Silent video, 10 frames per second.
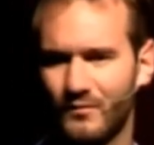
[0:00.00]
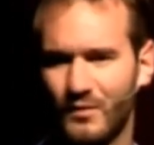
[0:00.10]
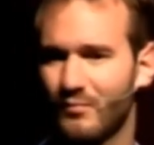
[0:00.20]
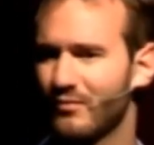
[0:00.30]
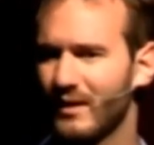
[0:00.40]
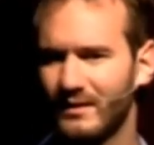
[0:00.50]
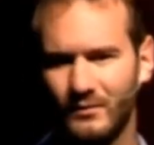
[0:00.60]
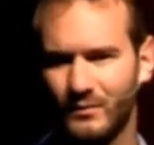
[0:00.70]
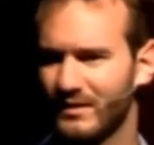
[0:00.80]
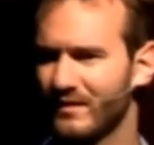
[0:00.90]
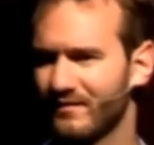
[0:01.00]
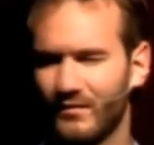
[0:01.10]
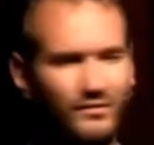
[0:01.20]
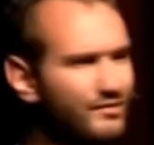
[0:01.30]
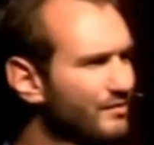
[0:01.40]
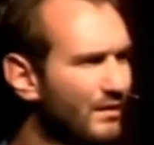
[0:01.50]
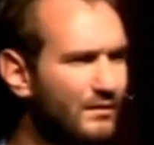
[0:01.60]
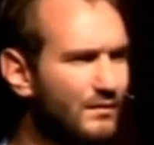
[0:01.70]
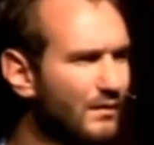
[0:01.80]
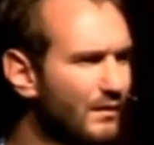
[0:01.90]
We're pregnant with our first son.